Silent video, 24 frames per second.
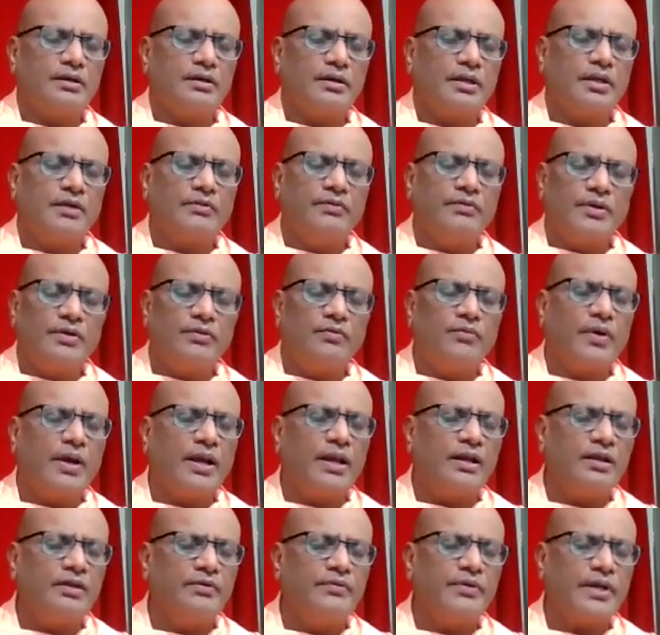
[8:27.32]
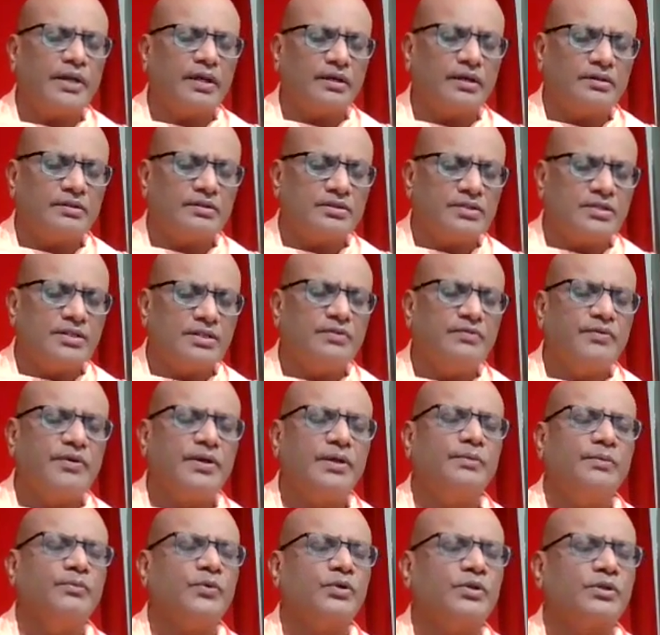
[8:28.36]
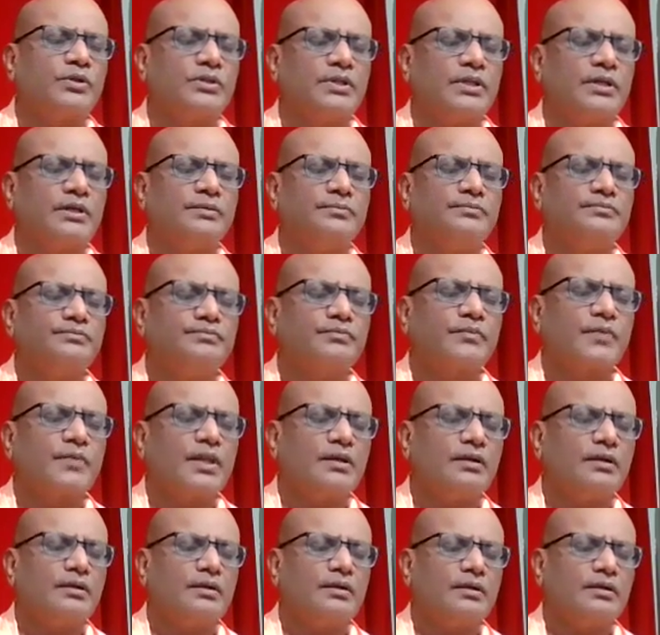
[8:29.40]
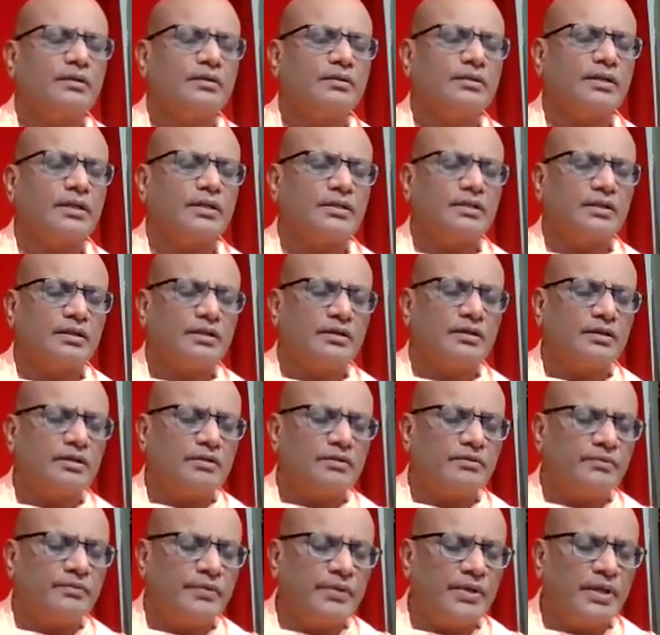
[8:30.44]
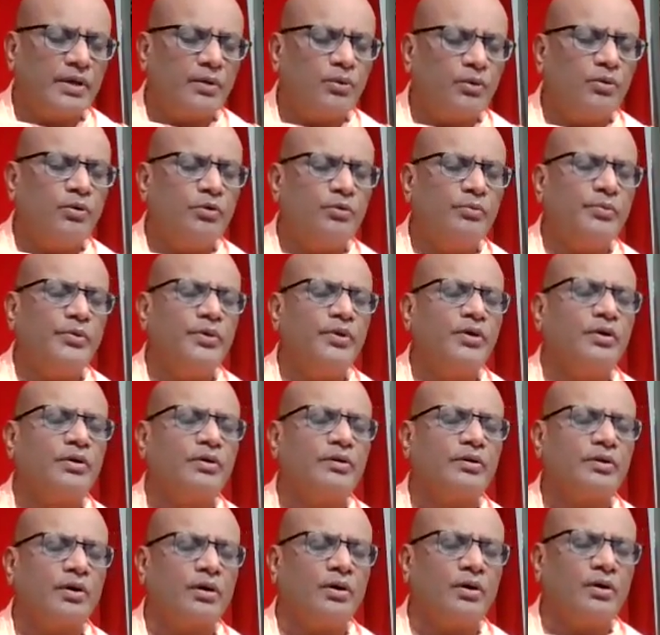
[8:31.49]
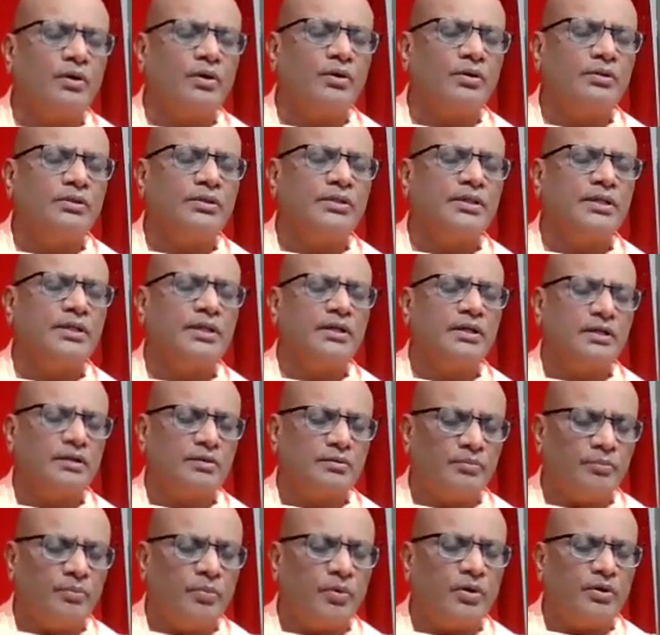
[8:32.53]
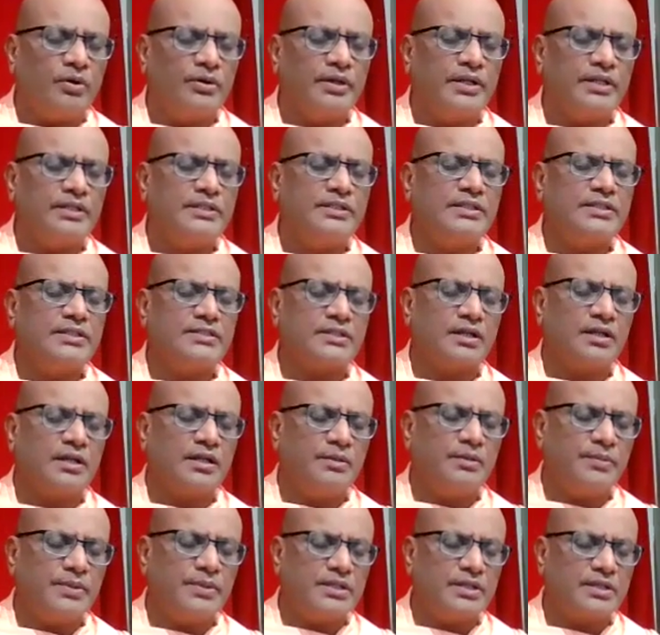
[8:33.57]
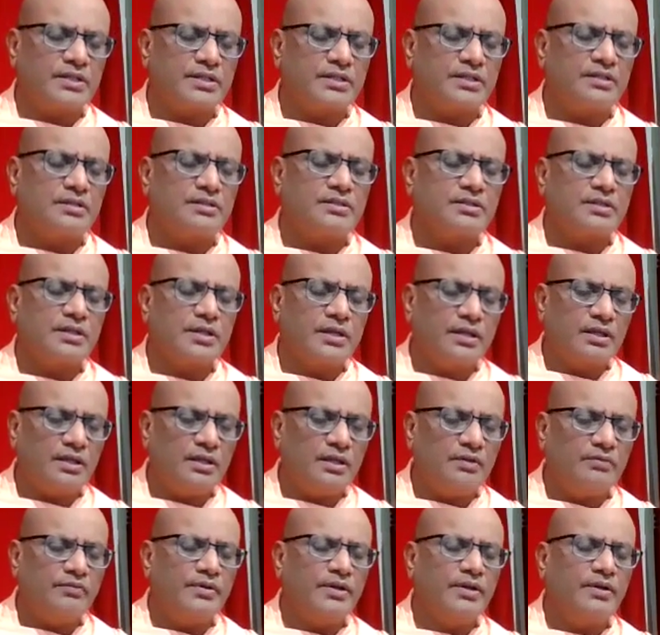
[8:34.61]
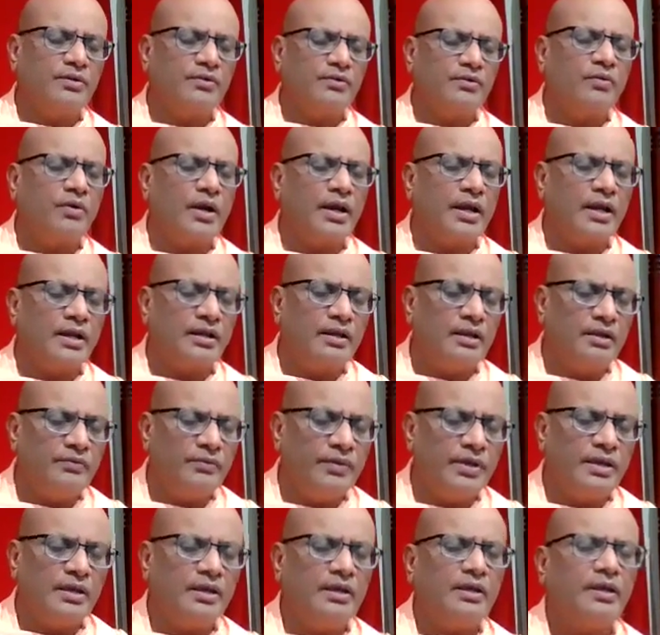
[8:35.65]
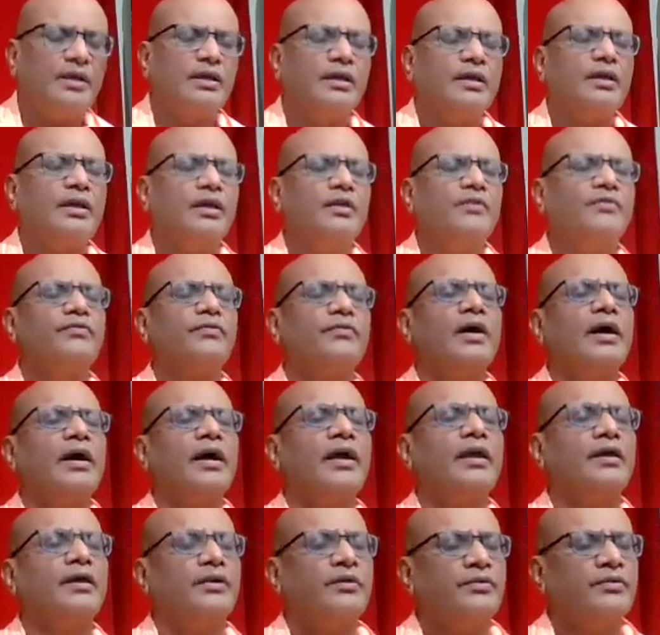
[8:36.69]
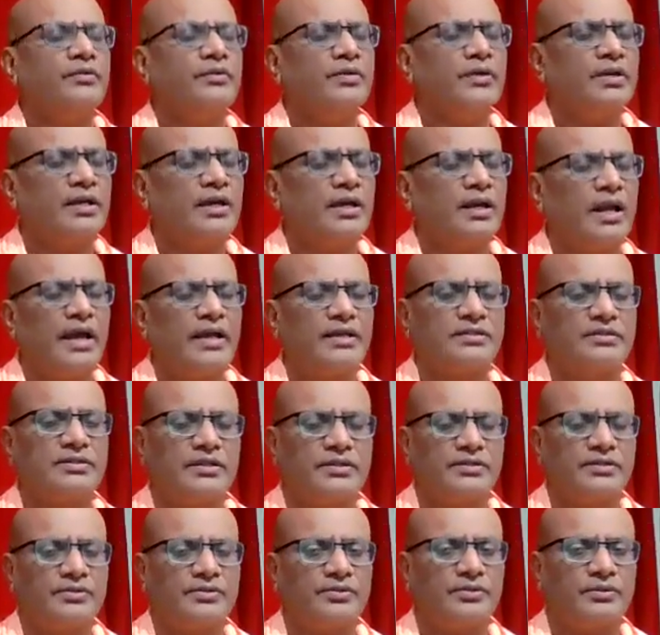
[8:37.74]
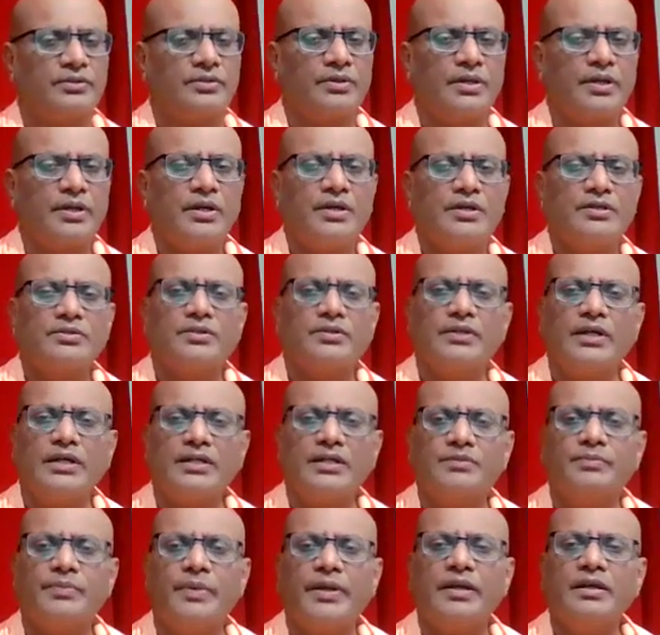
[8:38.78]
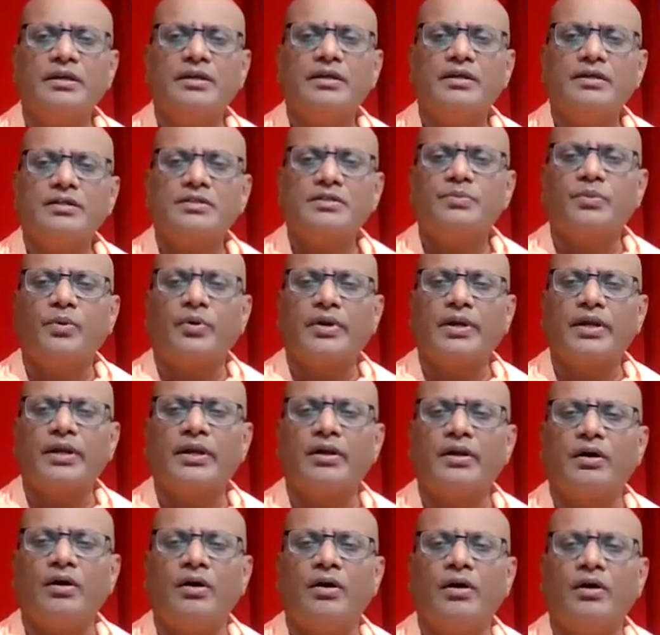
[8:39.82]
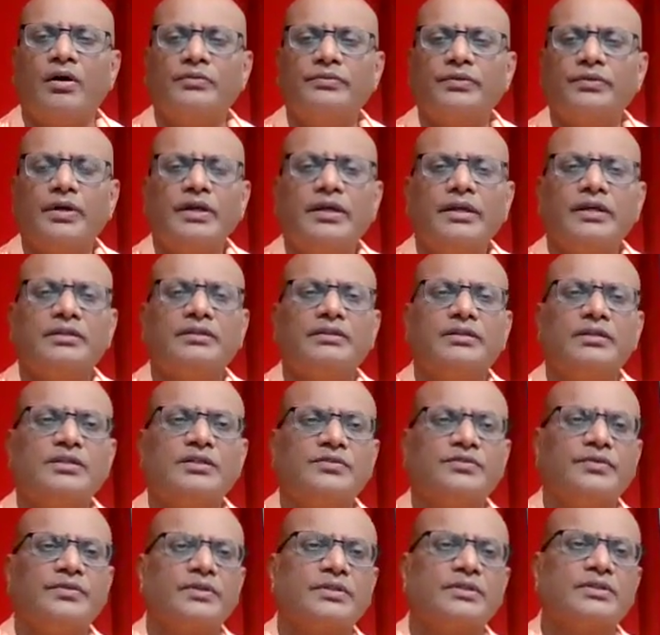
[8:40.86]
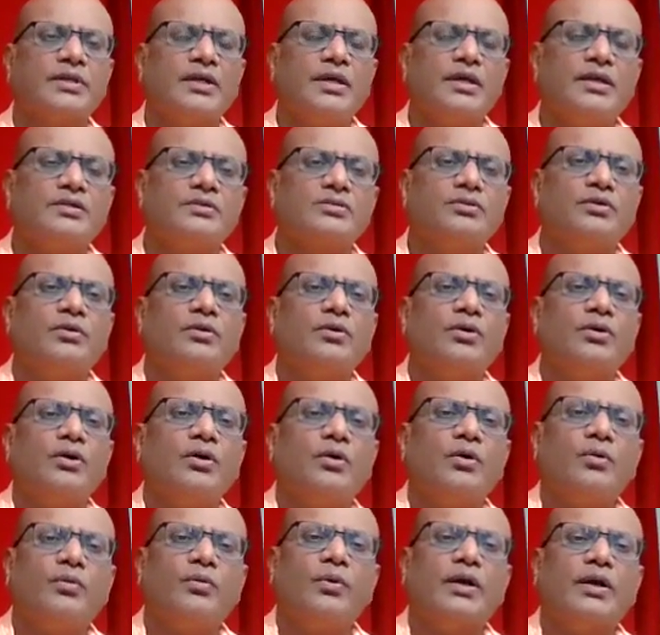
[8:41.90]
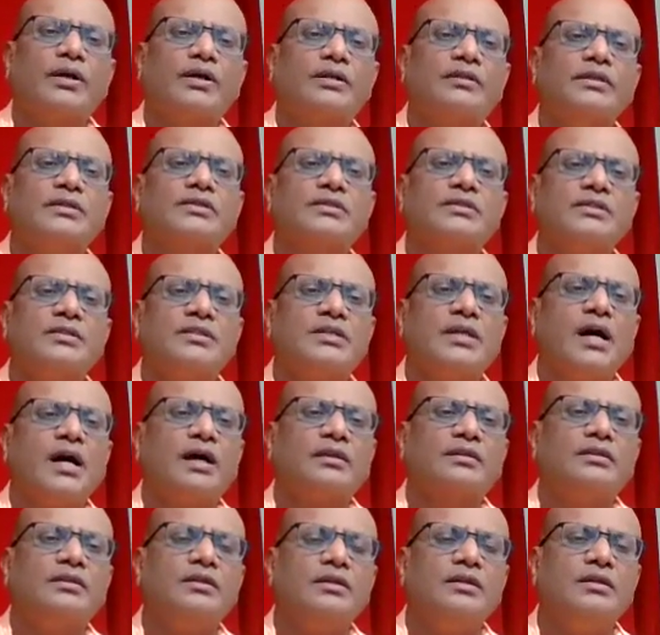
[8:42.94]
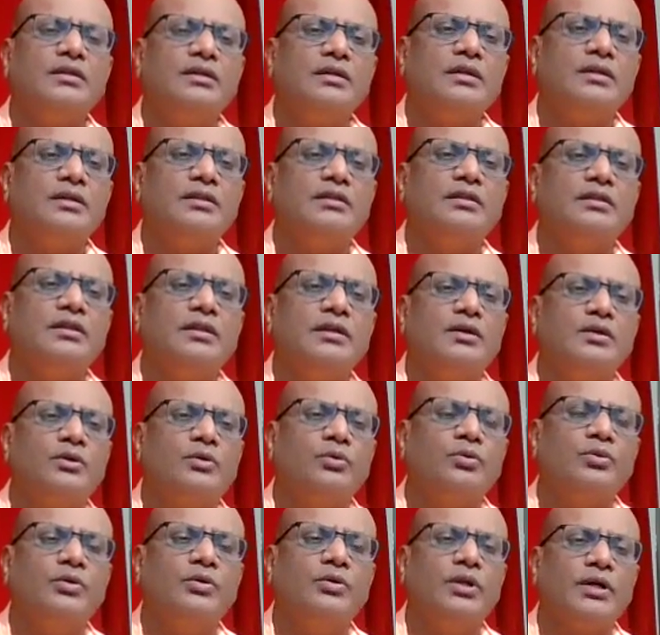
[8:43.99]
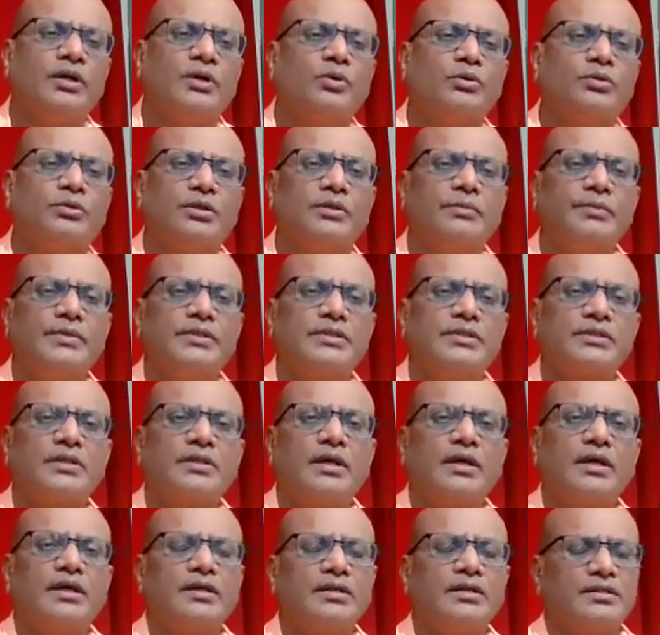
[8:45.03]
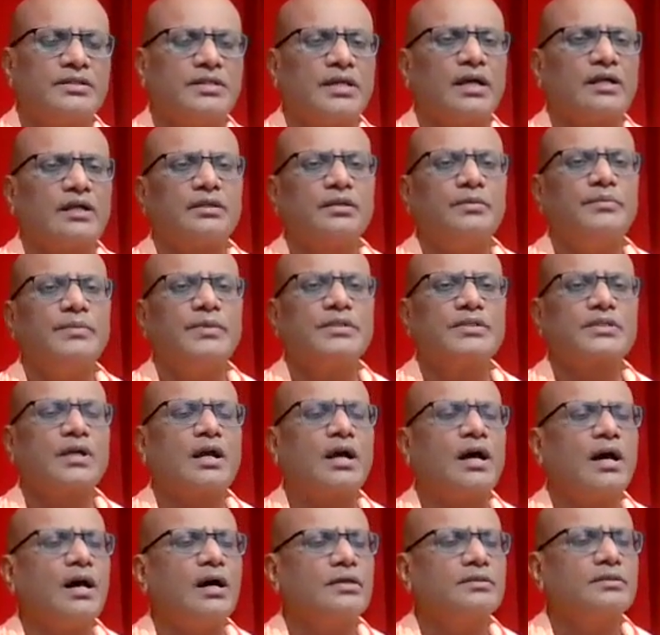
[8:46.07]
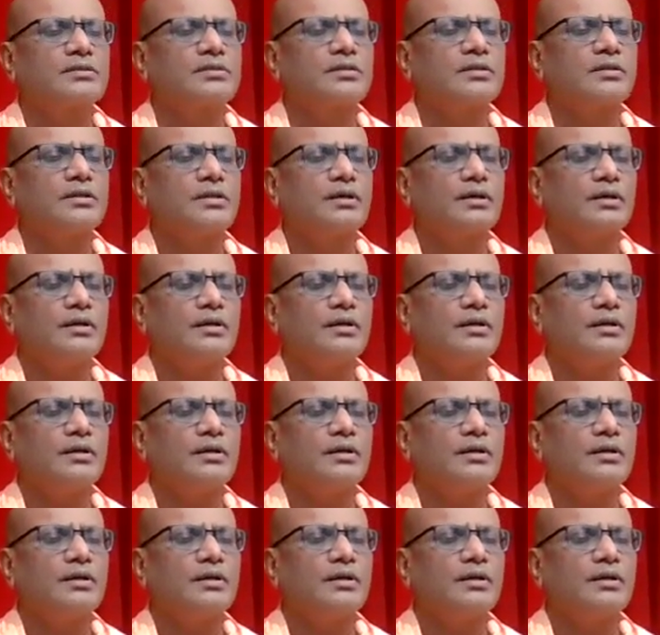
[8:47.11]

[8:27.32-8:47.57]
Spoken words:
Even while living, Jivan Mukta, that we go beyond all the bondages and limitations, even while living, if I realize that truth. So that's being spoken of in this verse. So what this Jati, Niti, Kula, Gotra means? Jati means caste.